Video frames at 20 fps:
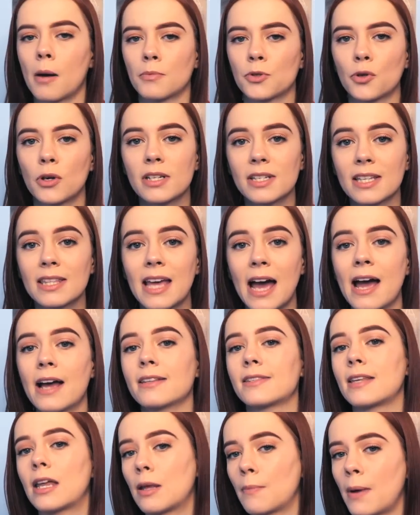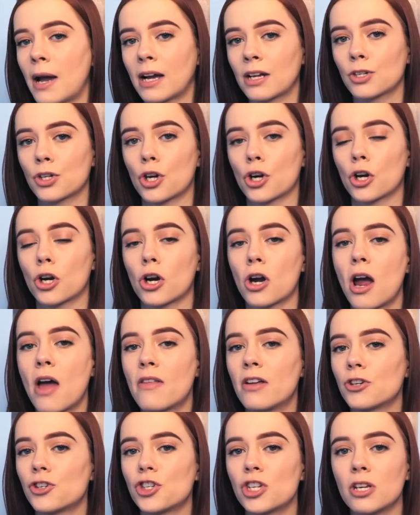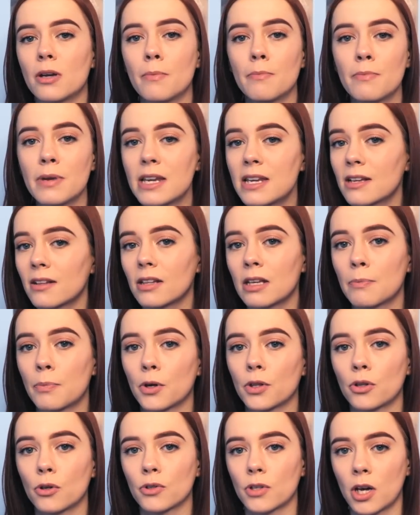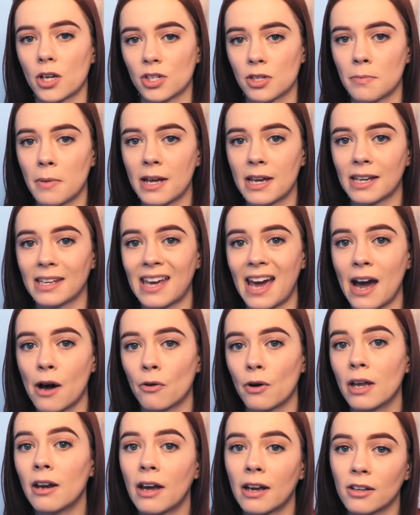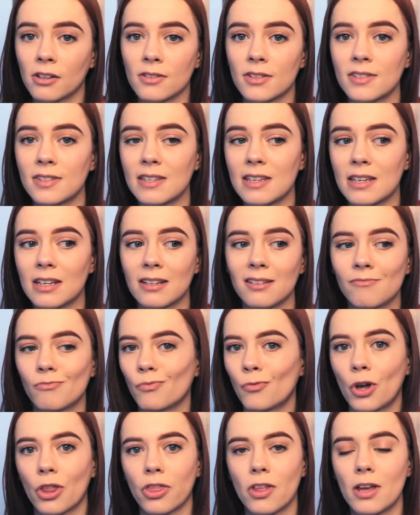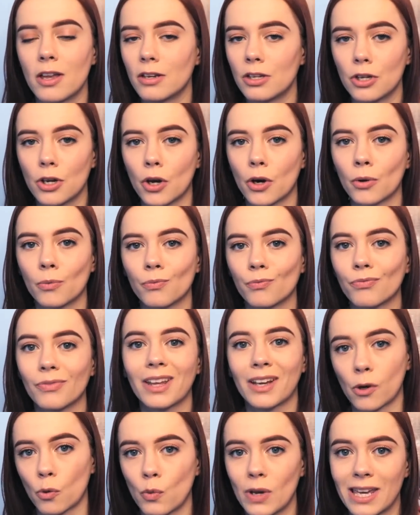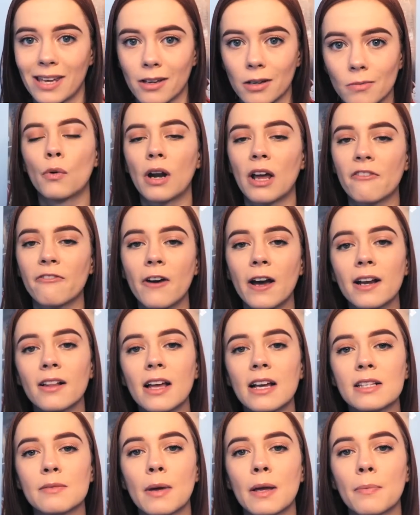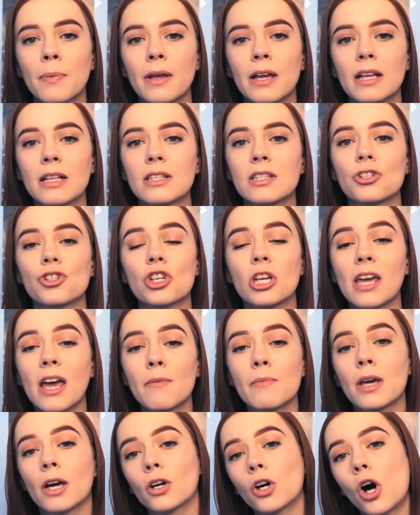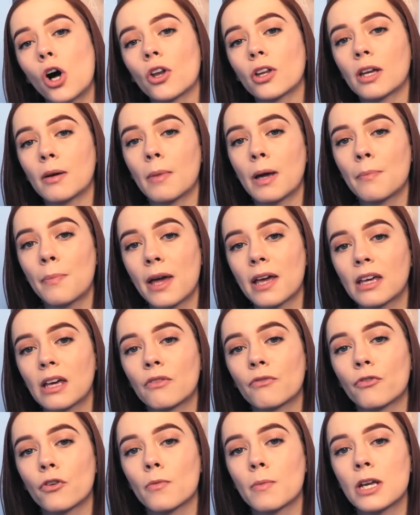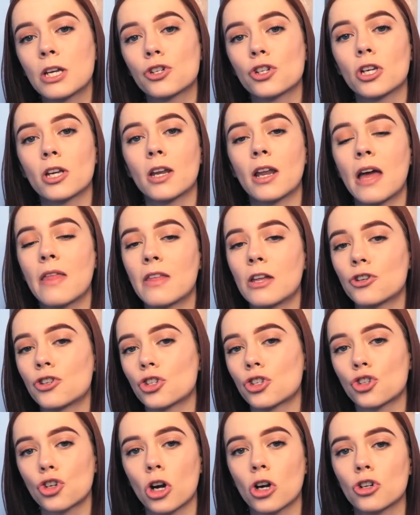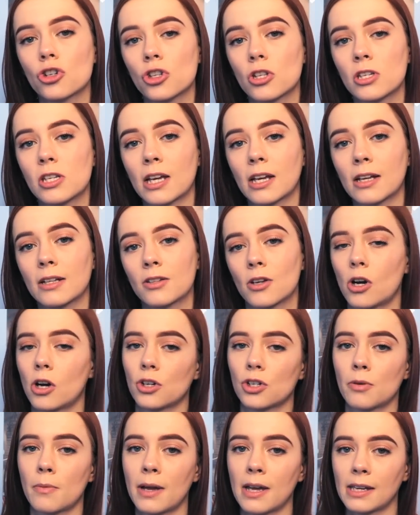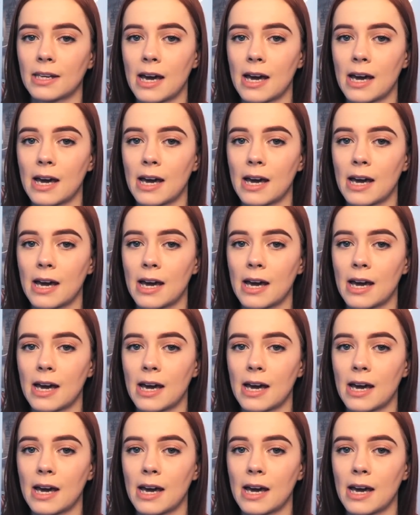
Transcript: So I did that, sent it back to her, and then she immediately put those onto my account and I could see it within, you know, like a week. When I finalized my plans, she gave me a call to get my bank information and then just charged the tickets onto my